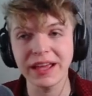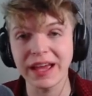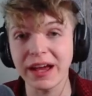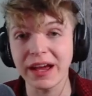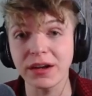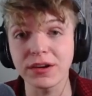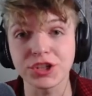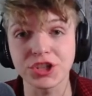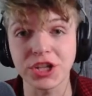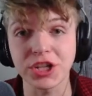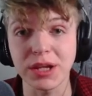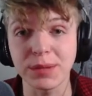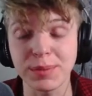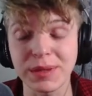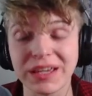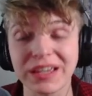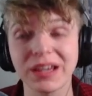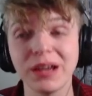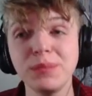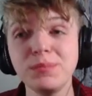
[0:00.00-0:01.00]
out of shape. He
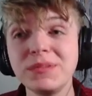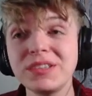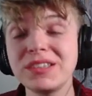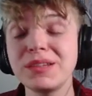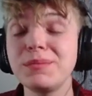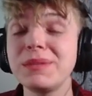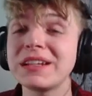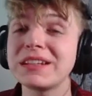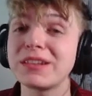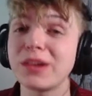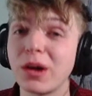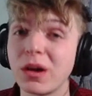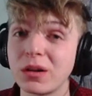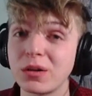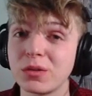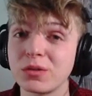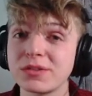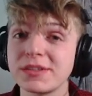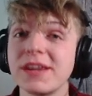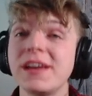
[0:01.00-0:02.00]
comes to
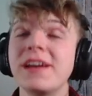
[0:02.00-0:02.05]
McDonald's